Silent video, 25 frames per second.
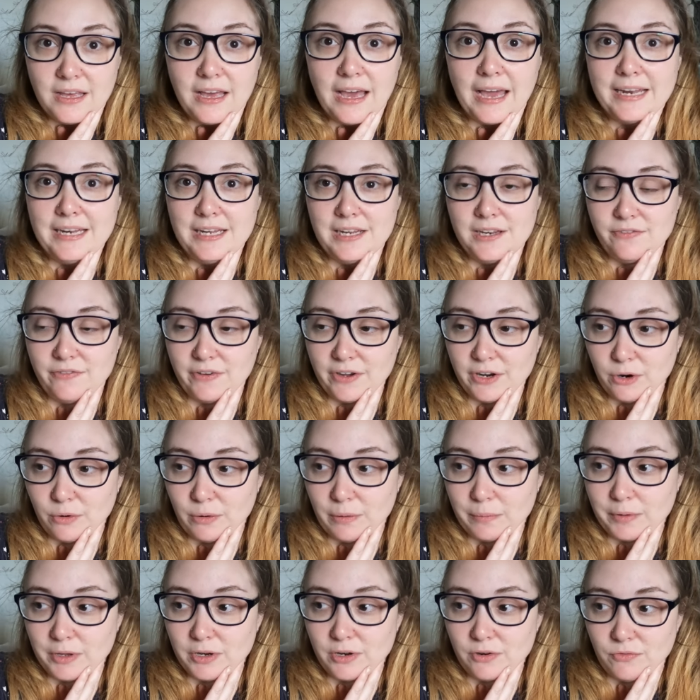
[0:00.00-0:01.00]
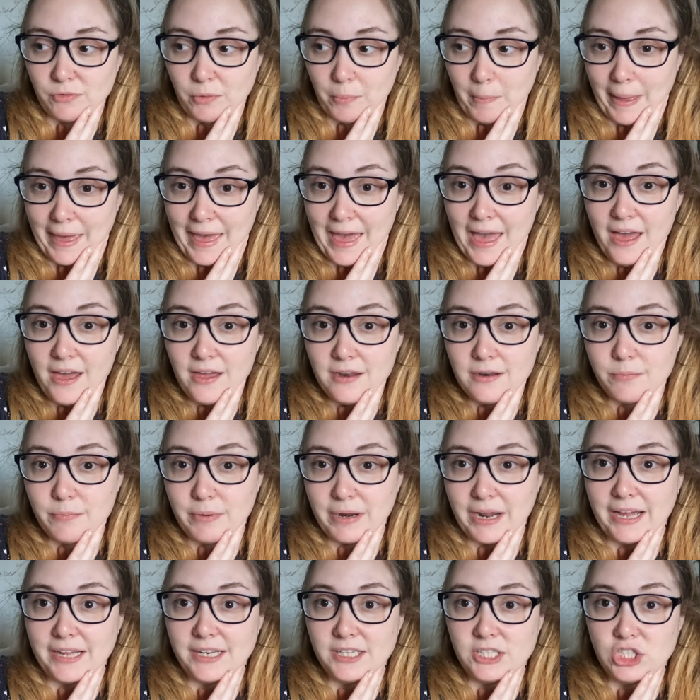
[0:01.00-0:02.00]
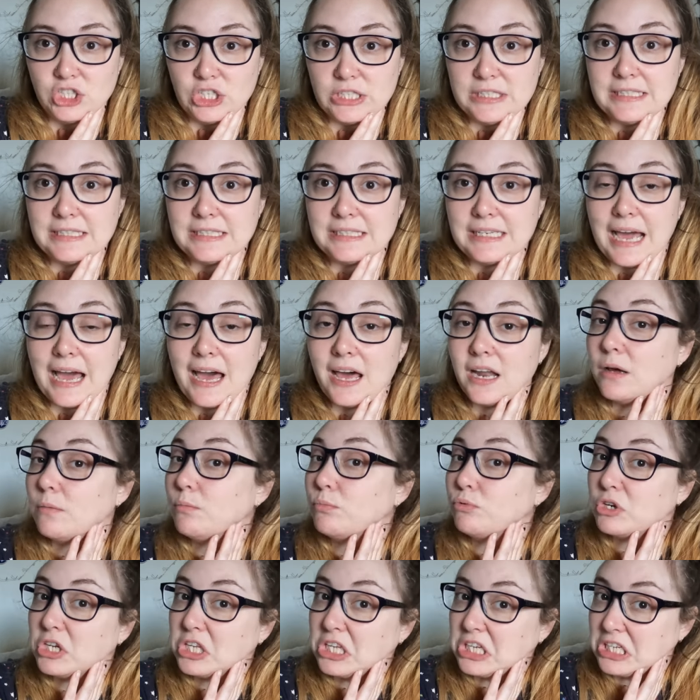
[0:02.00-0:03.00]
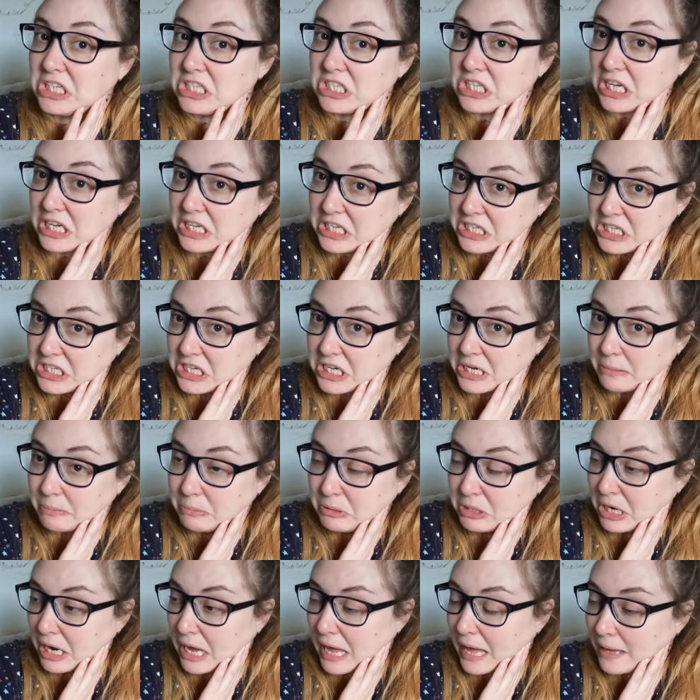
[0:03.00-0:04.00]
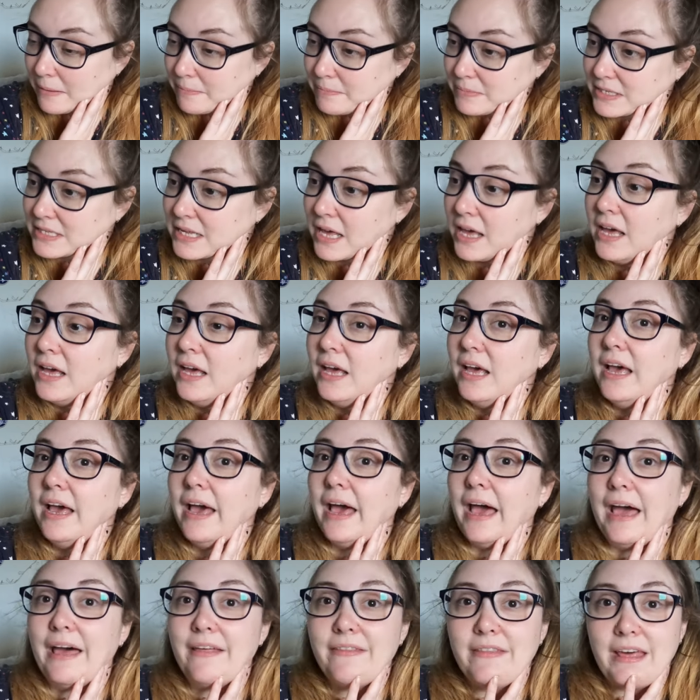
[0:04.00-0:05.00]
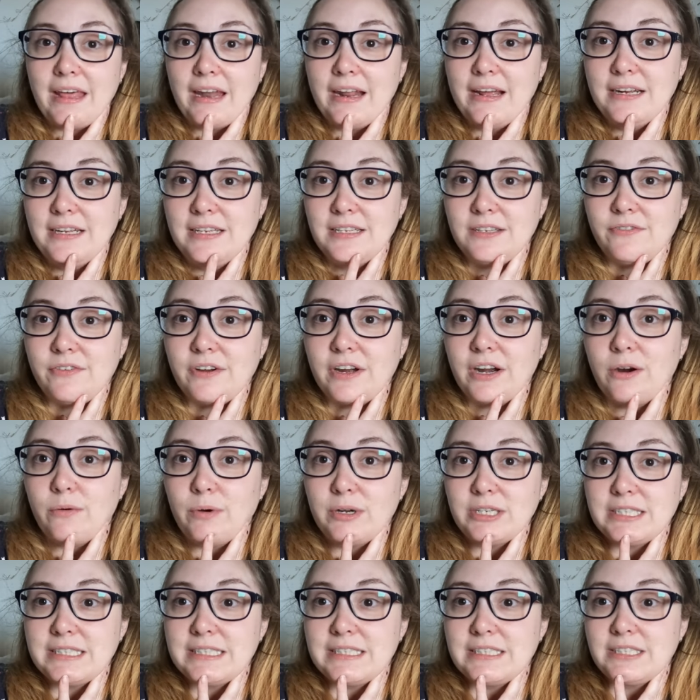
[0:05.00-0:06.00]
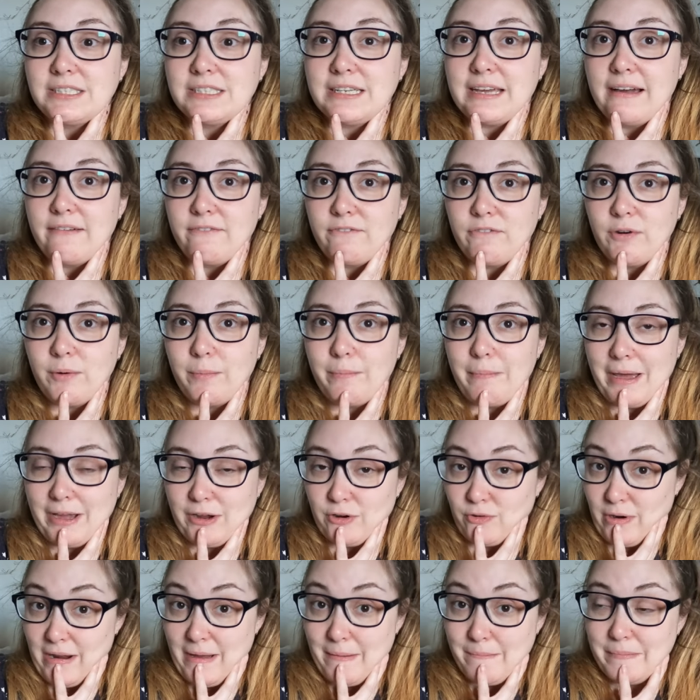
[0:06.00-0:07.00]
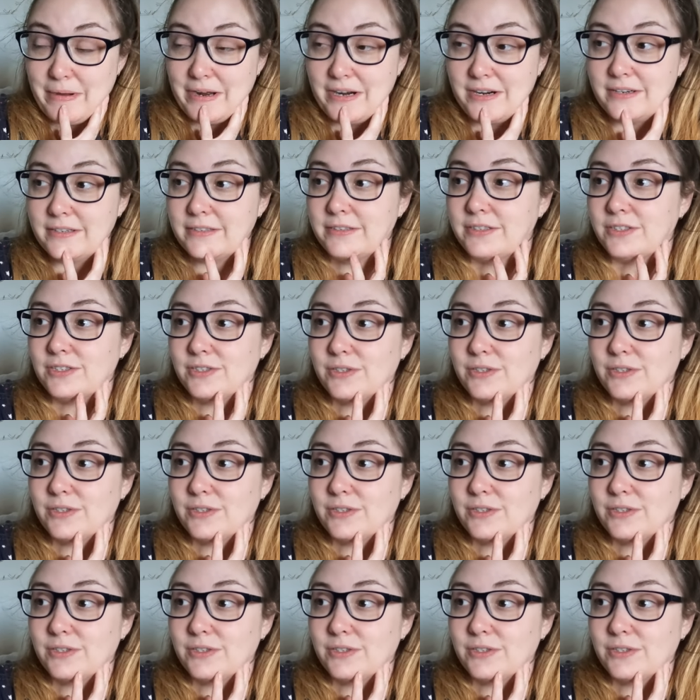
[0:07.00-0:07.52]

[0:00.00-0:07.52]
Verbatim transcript: I need to figure out what I'm going to do for my aunt, but I just had a brilliant idea, perhaps. And then I need to figure out what to get for my grandparents.